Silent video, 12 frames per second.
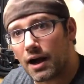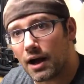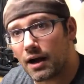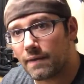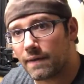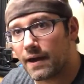
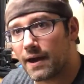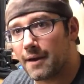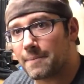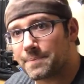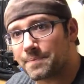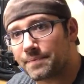on
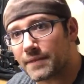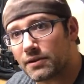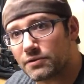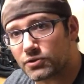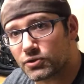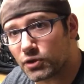that.
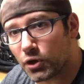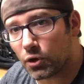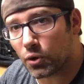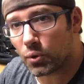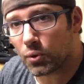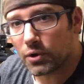
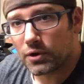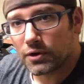So,